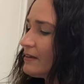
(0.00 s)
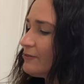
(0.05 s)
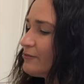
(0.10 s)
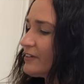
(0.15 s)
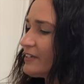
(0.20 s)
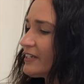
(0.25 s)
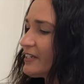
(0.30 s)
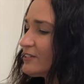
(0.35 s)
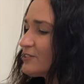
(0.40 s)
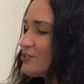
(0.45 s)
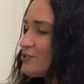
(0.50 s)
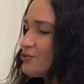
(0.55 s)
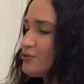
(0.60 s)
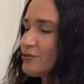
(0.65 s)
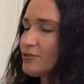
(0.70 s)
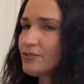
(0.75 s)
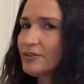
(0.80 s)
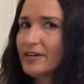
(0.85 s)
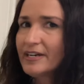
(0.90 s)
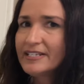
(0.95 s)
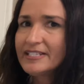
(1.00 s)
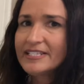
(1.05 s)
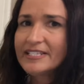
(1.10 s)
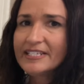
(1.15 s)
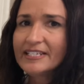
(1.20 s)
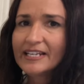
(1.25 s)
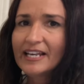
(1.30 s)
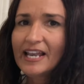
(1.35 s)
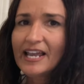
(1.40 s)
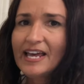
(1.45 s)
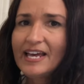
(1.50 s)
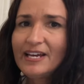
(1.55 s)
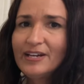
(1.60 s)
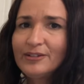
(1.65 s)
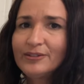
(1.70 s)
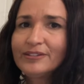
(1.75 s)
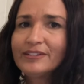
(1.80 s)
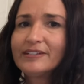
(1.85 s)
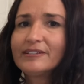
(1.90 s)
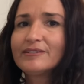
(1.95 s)
If it gets too crazy and
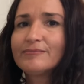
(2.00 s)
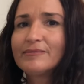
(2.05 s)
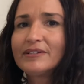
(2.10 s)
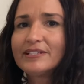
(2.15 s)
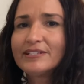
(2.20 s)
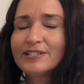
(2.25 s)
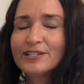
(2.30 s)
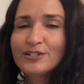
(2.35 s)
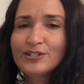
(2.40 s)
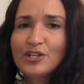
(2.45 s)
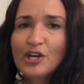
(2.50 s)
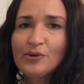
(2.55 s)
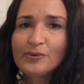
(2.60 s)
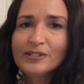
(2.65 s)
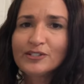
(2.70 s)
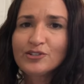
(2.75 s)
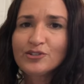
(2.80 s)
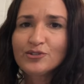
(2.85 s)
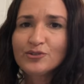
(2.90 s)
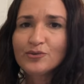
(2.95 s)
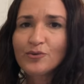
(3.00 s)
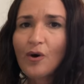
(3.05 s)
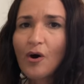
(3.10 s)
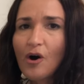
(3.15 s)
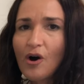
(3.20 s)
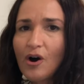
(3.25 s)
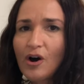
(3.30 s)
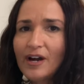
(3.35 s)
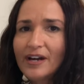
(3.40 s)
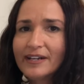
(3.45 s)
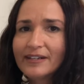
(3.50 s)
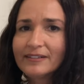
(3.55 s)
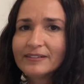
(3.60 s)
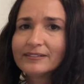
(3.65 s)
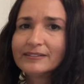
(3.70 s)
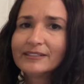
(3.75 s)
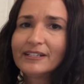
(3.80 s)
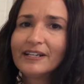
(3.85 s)
loud, then it means it's going too high.